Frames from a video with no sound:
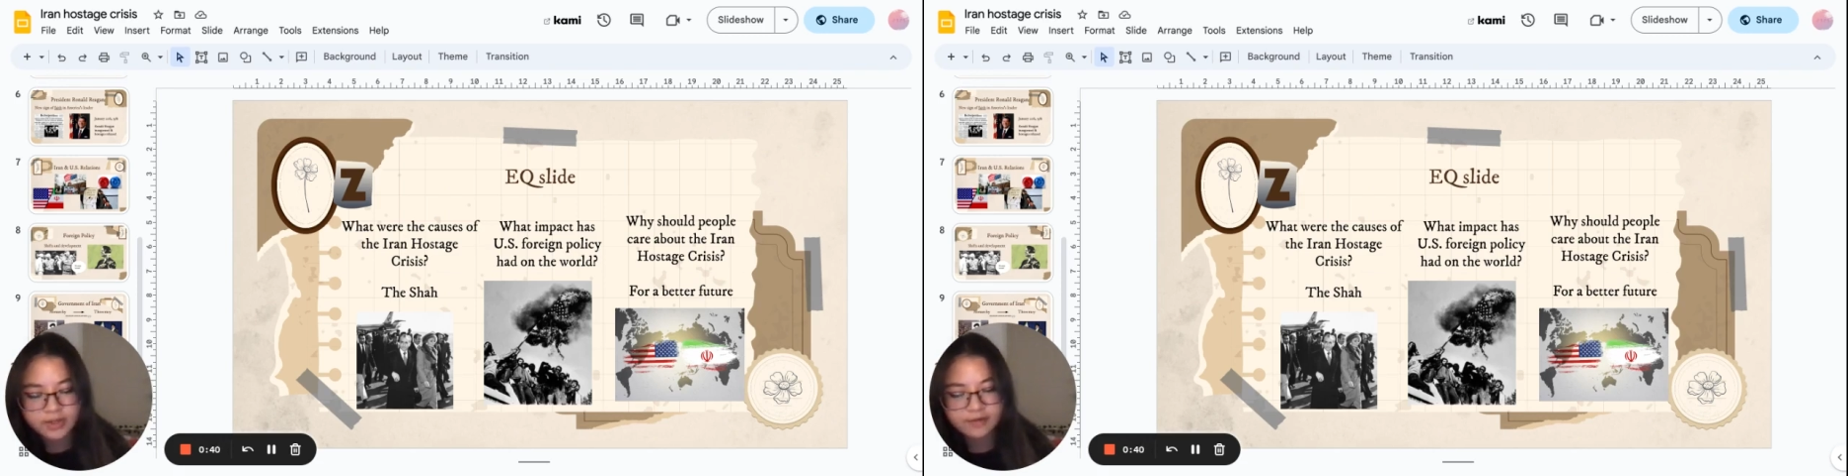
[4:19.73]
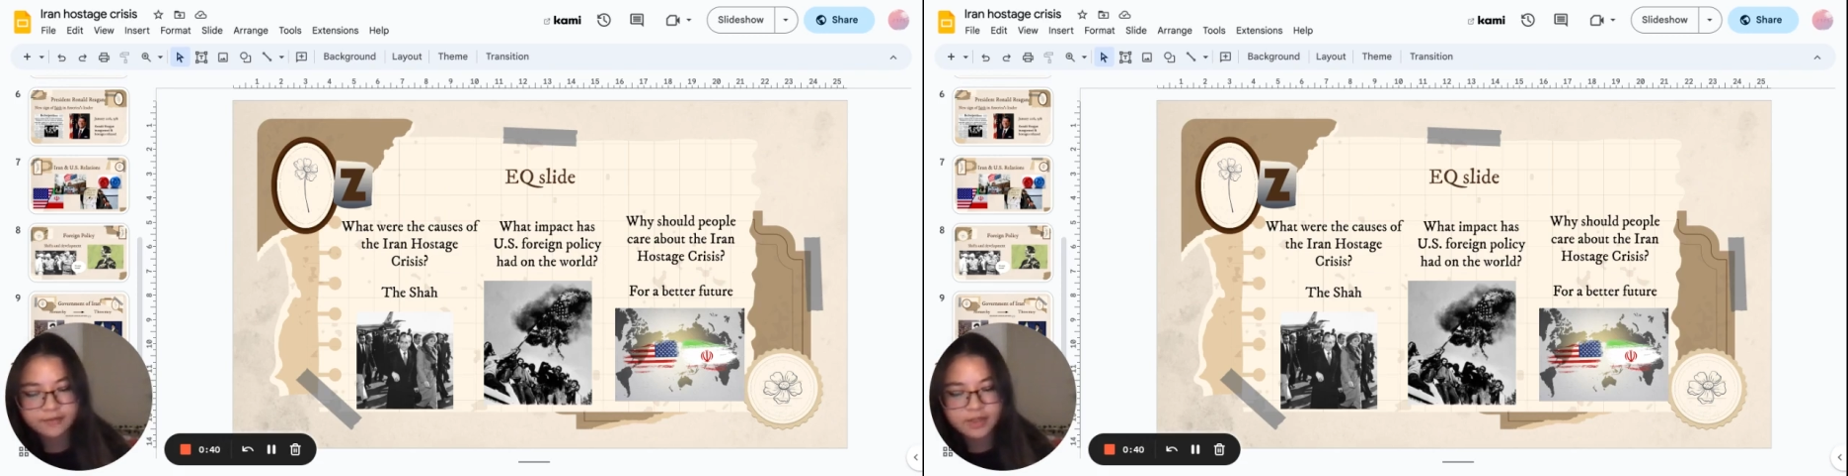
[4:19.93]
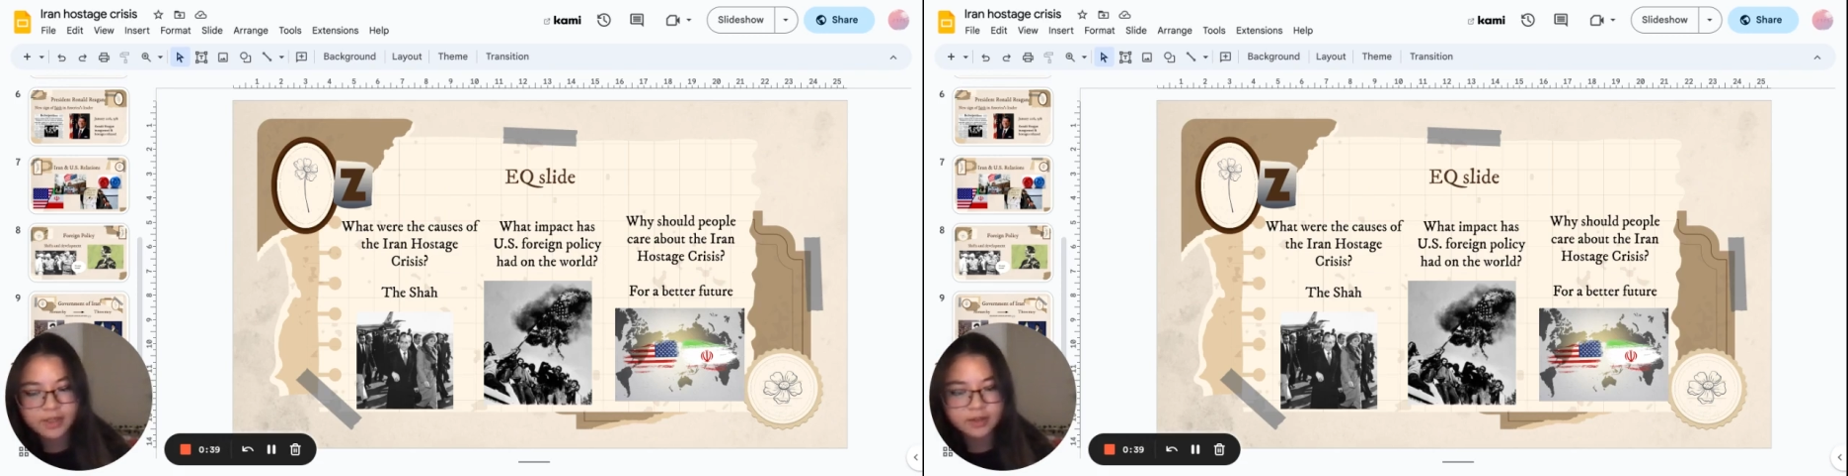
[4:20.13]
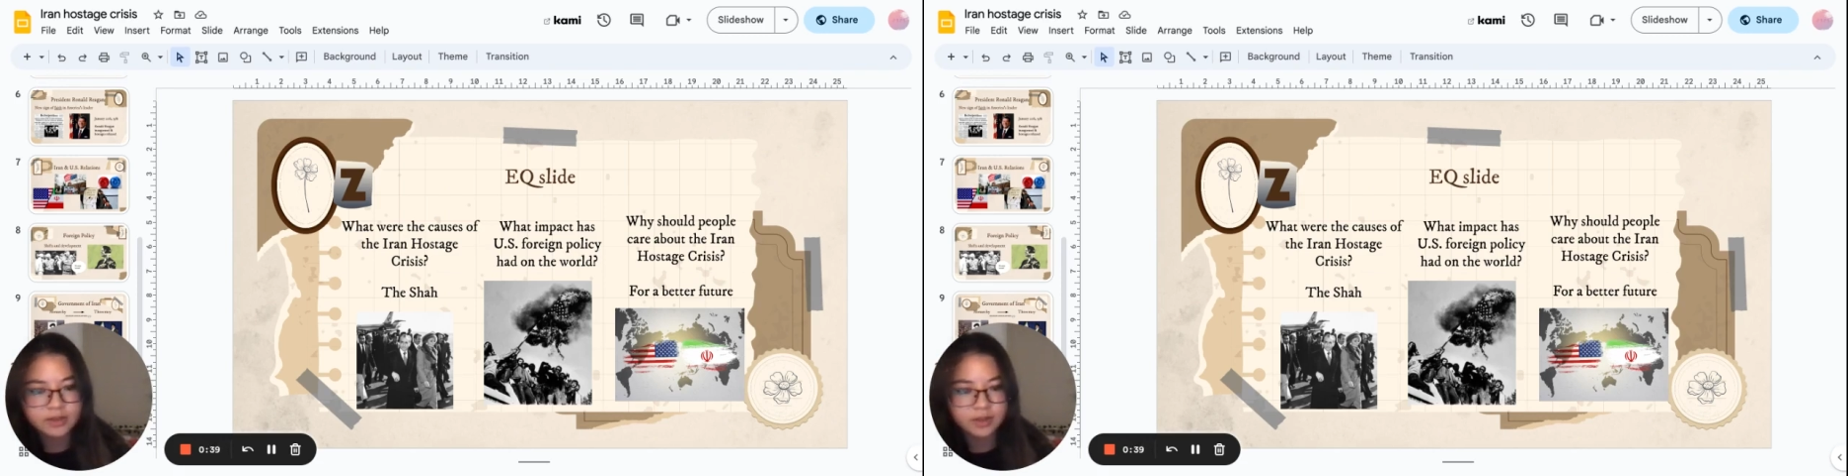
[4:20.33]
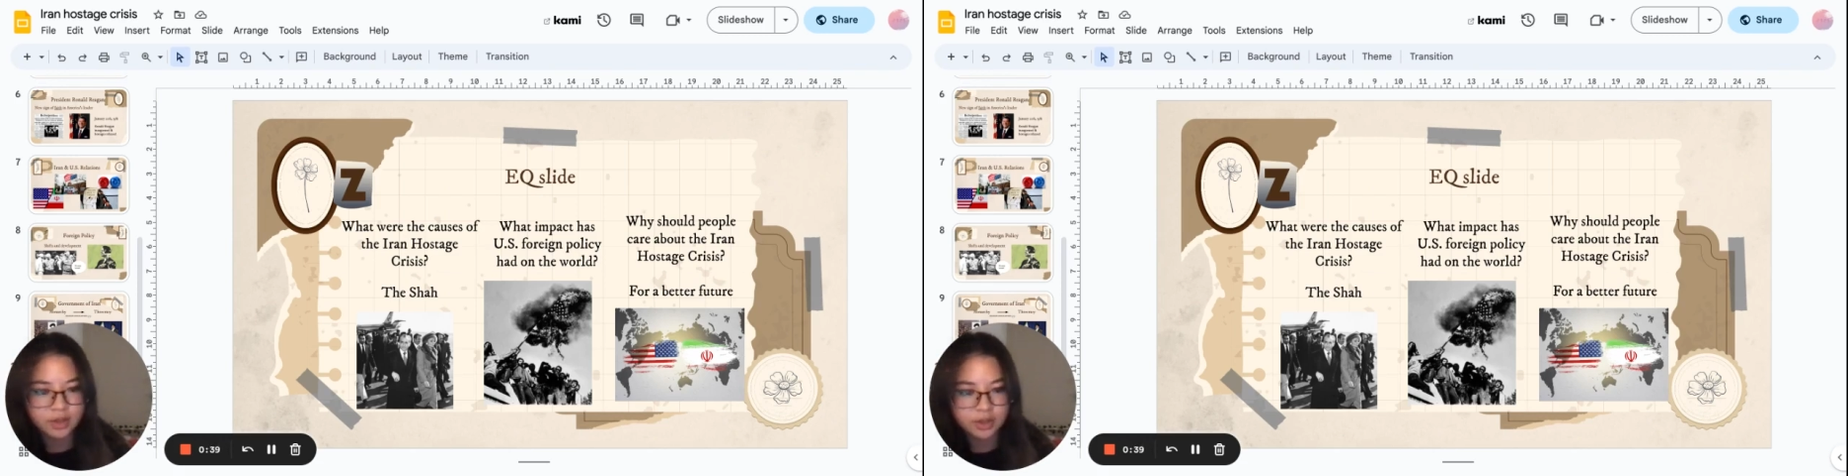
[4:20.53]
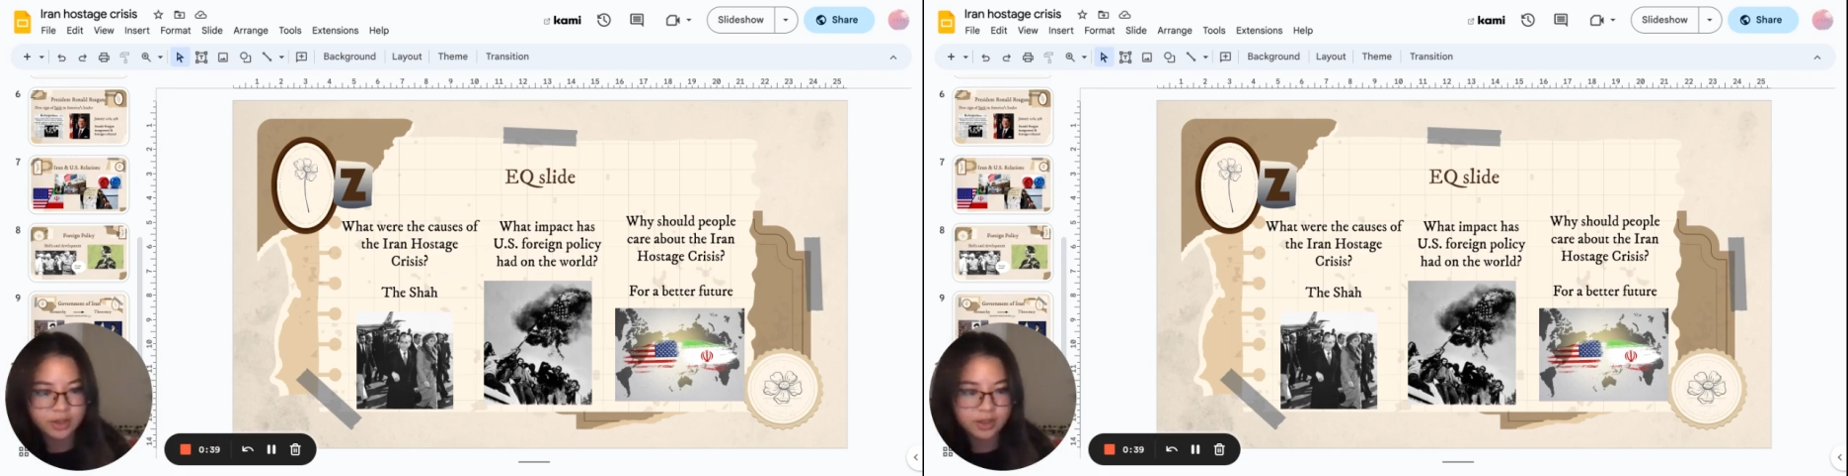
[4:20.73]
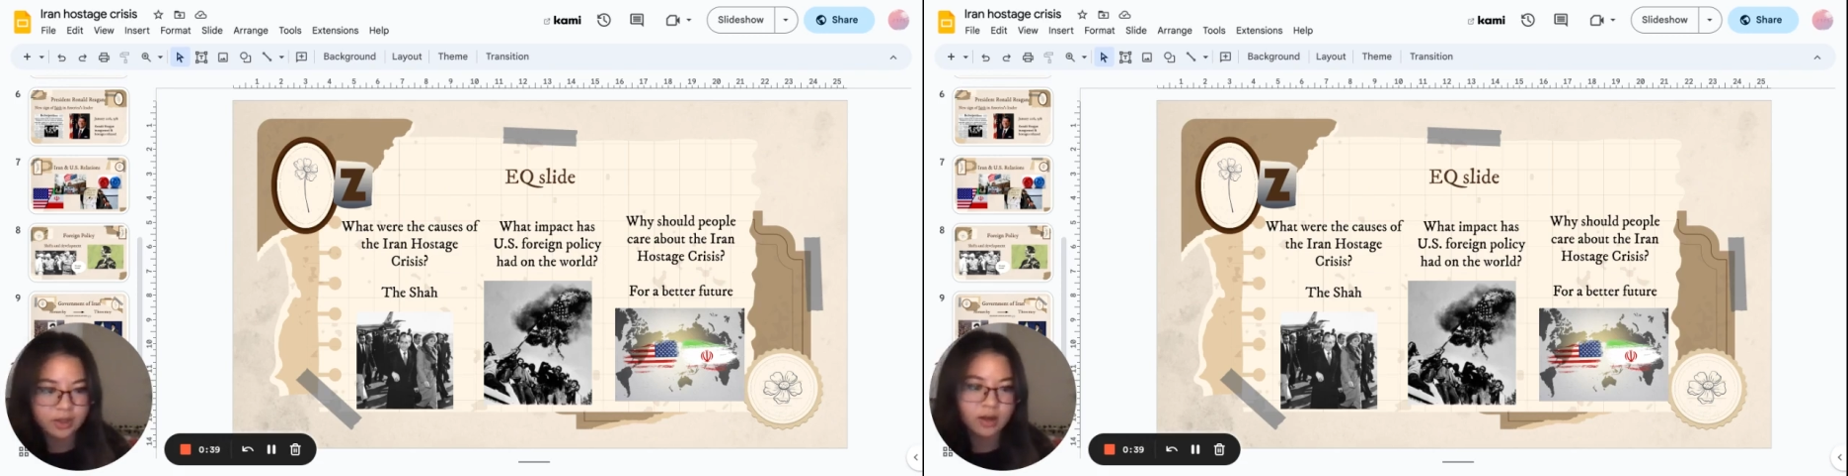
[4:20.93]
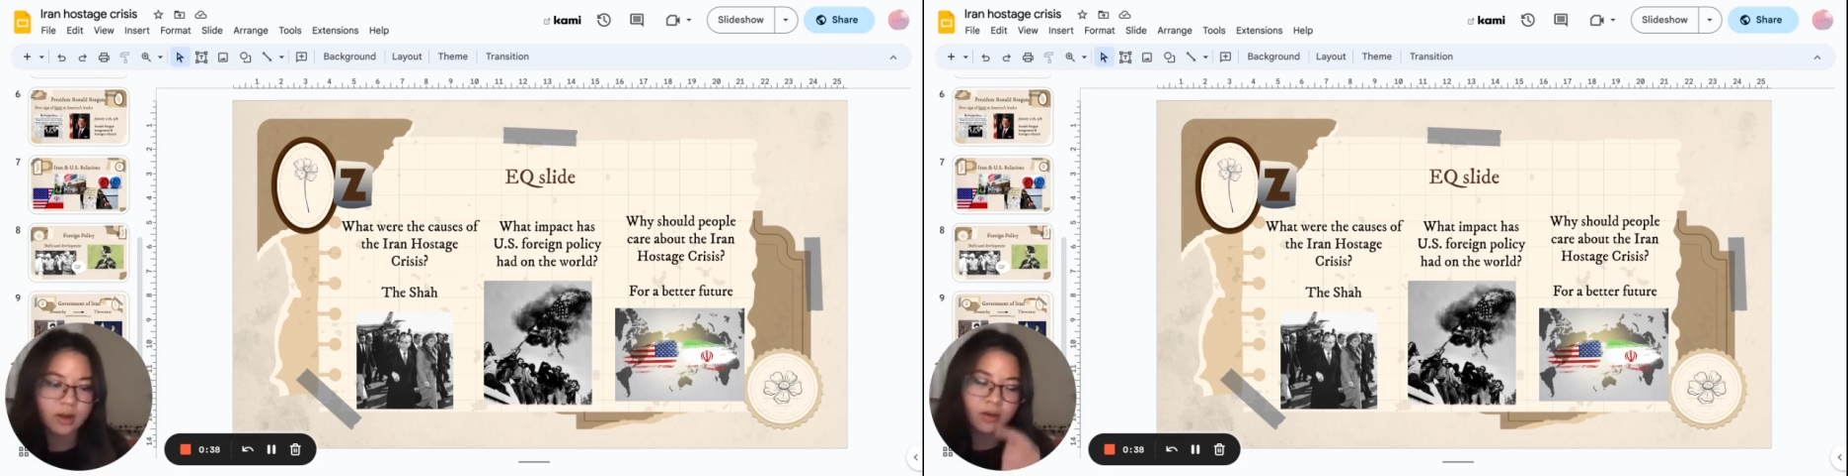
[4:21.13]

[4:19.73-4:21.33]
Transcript: safety, and security.